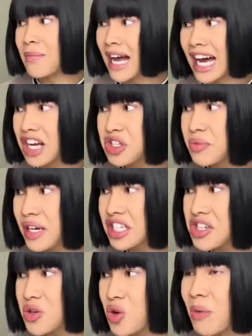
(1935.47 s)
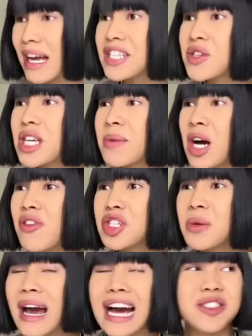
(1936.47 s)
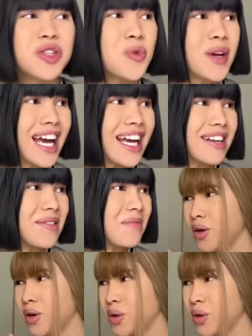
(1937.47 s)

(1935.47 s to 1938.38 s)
I'm not allowed to bring it to school, but guess who's coming over to my house this weekend?